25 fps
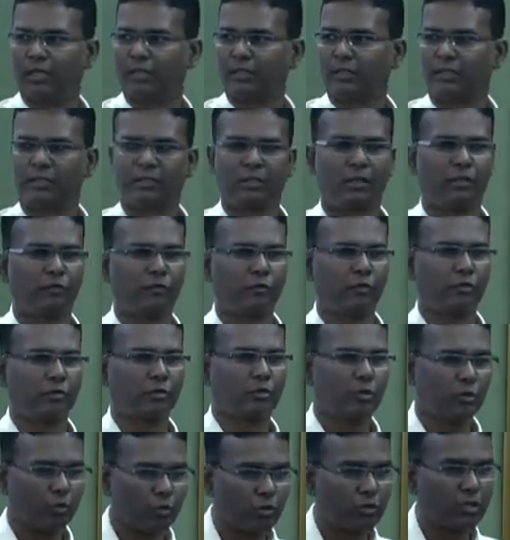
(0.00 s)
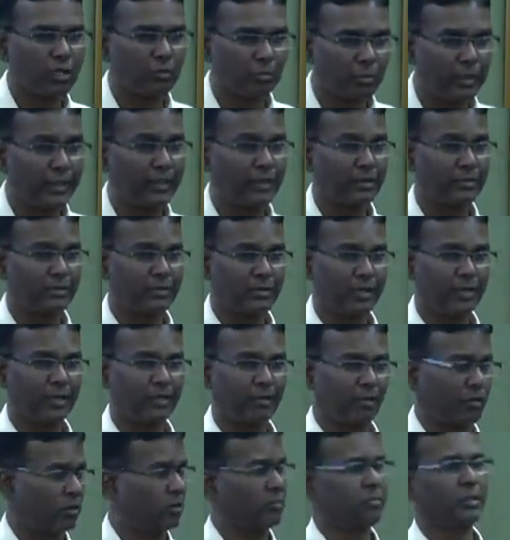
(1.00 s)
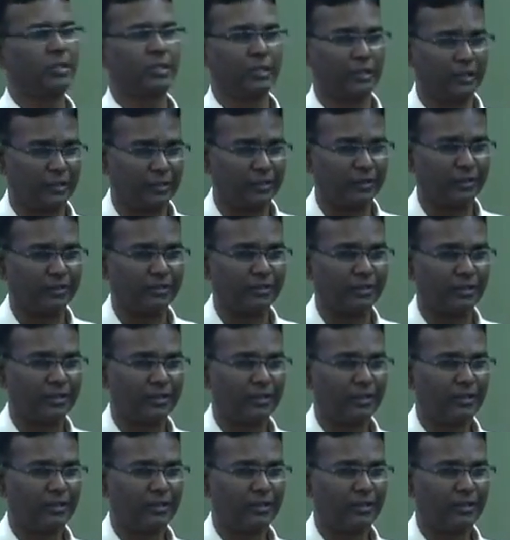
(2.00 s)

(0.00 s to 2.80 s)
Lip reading: and it, of course glucose uptake is there, automatic it is.